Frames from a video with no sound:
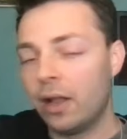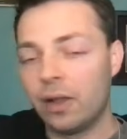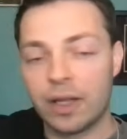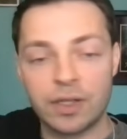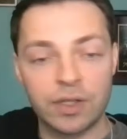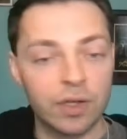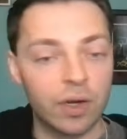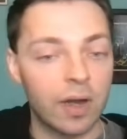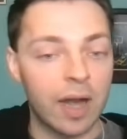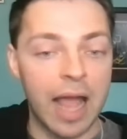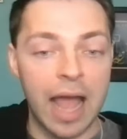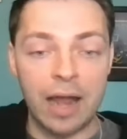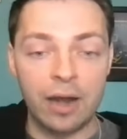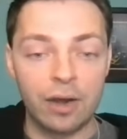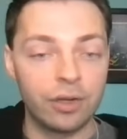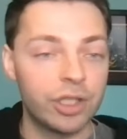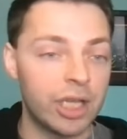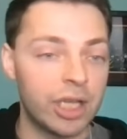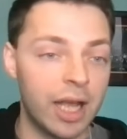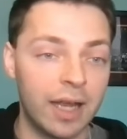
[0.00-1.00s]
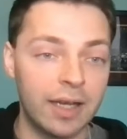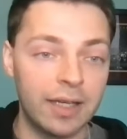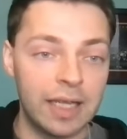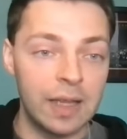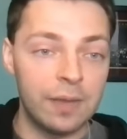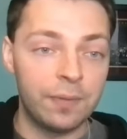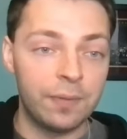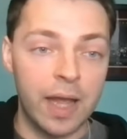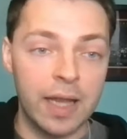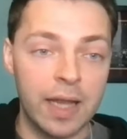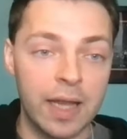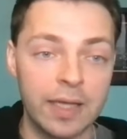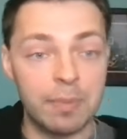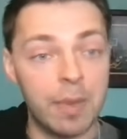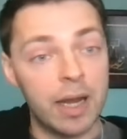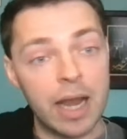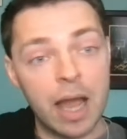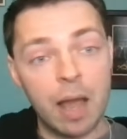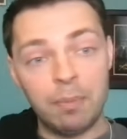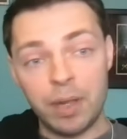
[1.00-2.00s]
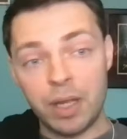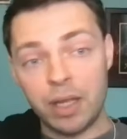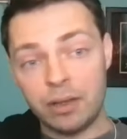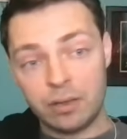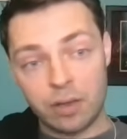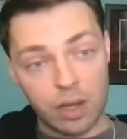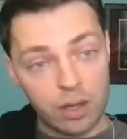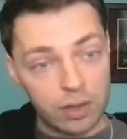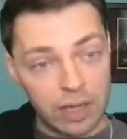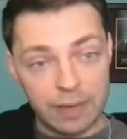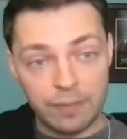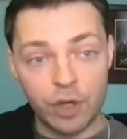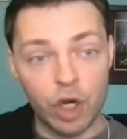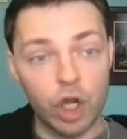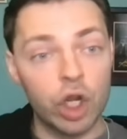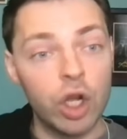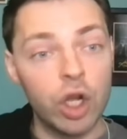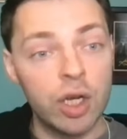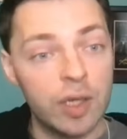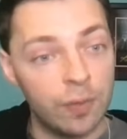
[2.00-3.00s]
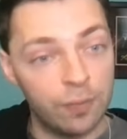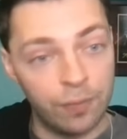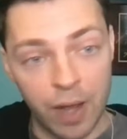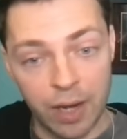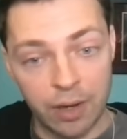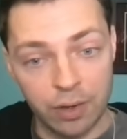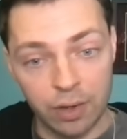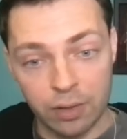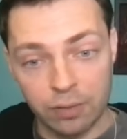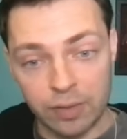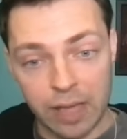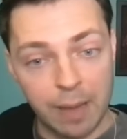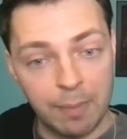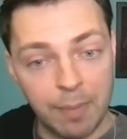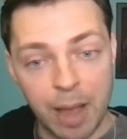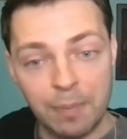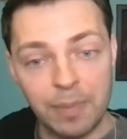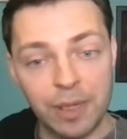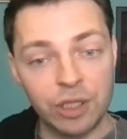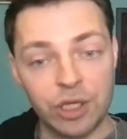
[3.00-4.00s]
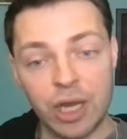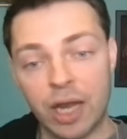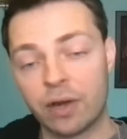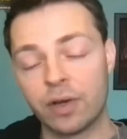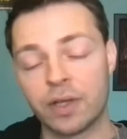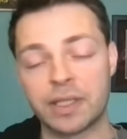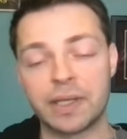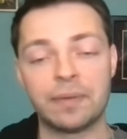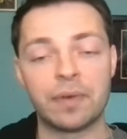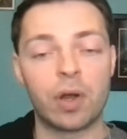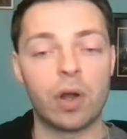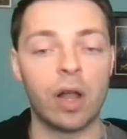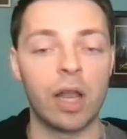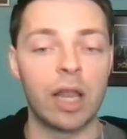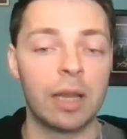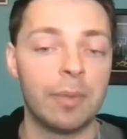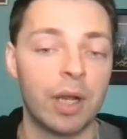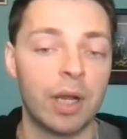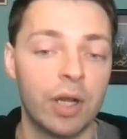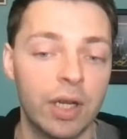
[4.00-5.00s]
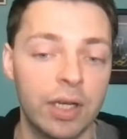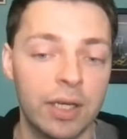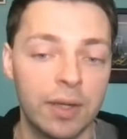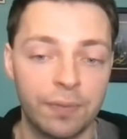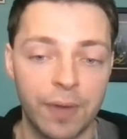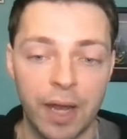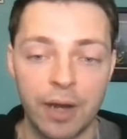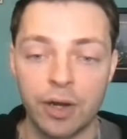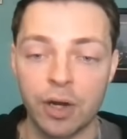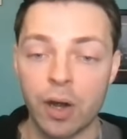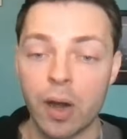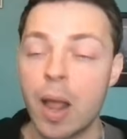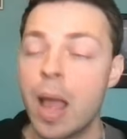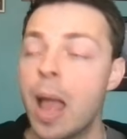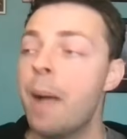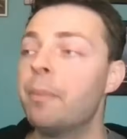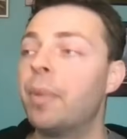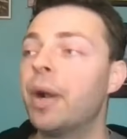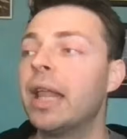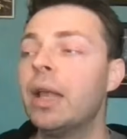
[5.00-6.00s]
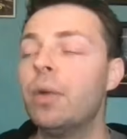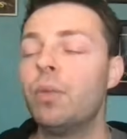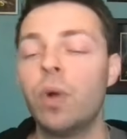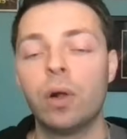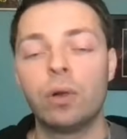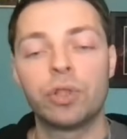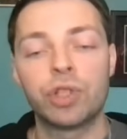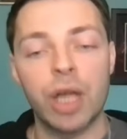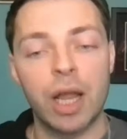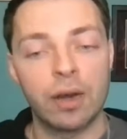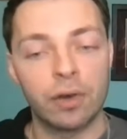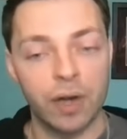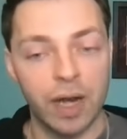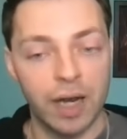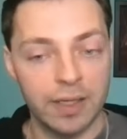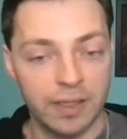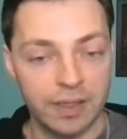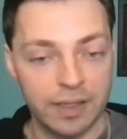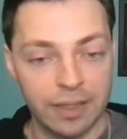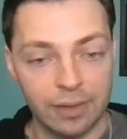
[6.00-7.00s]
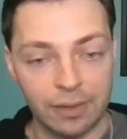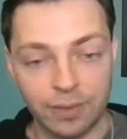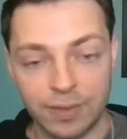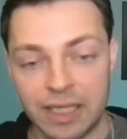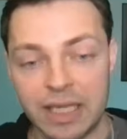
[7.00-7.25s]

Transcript: He'll exert energy on defense. He might not be even a good defender. That might be generous, even calling him a good defender, but he will generate steals.